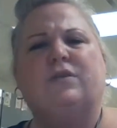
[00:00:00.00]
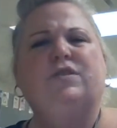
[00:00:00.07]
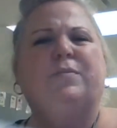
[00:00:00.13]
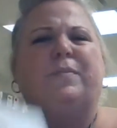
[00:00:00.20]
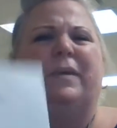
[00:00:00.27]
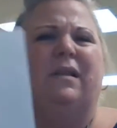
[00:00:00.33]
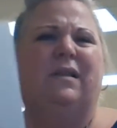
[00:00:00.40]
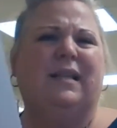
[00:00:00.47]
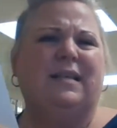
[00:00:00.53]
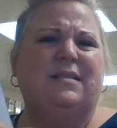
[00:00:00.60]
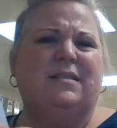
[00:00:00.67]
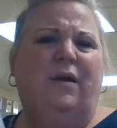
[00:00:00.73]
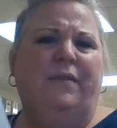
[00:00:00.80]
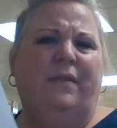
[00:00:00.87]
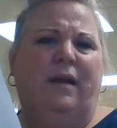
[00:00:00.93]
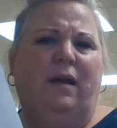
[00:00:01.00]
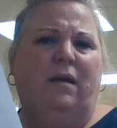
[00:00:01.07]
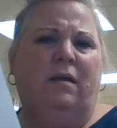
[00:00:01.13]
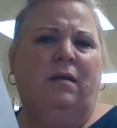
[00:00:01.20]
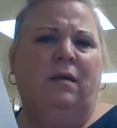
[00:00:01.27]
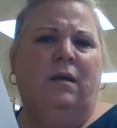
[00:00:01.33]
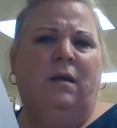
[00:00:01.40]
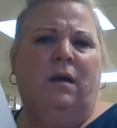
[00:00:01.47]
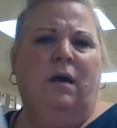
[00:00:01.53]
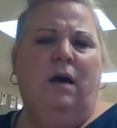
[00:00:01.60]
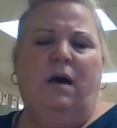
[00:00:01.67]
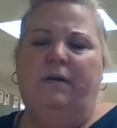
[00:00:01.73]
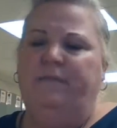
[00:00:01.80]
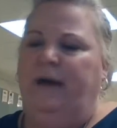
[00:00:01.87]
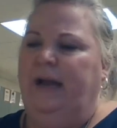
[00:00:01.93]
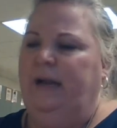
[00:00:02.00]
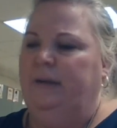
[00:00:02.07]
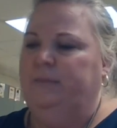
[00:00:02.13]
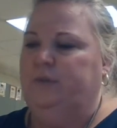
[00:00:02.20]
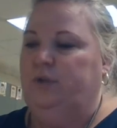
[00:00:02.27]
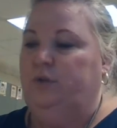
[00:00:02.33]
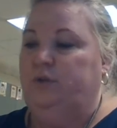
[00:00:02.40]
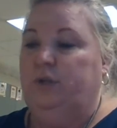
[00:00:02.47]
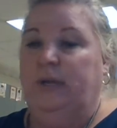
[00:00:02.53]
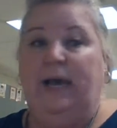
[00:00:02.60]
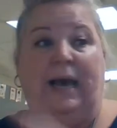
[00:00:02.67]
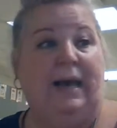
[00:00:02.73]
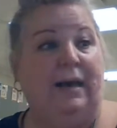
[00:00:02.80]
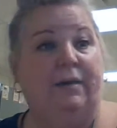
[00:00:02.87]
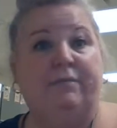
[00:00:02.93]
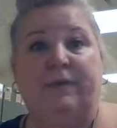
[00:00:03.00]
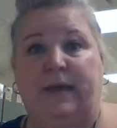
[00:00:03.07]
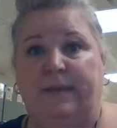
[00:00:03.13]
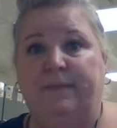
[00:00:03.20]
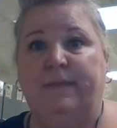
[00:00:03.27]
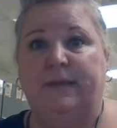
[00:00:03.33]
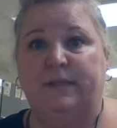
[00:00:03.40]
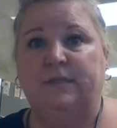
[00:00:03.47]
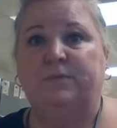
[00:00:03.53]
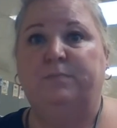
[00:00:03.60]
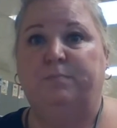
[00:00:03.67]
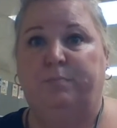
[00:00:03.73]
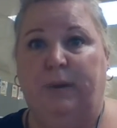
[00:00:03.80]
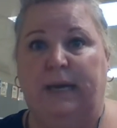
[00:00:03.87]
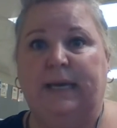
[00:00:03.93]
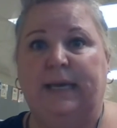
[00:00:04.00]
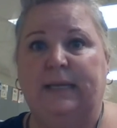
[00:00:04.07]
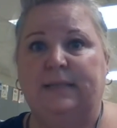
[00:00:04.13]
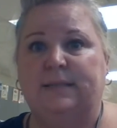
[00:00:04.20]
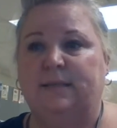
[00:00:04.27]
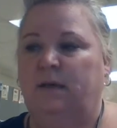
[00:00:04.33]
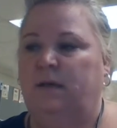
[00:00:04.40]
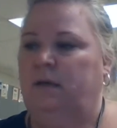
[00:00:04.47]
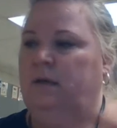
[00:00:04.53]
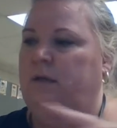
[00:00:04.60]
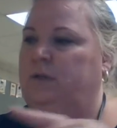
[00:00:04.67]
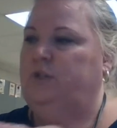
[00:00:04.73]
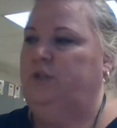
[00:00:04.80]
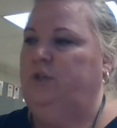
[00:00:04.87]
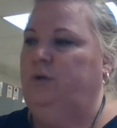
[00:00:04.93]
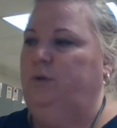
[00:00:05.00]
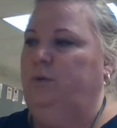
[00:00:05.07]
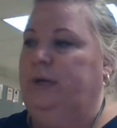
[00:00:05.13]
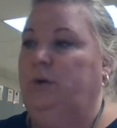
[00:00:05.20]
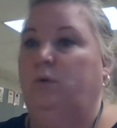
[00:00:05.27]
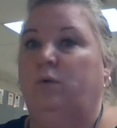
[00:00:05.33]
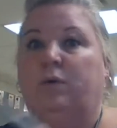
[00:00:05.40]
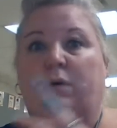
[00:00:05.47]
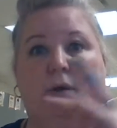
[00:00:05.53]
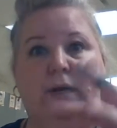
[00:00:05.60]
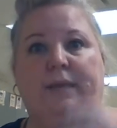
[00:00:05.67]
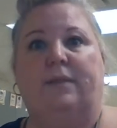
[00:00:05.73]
I also put a list on there of items you should have in this bucket in order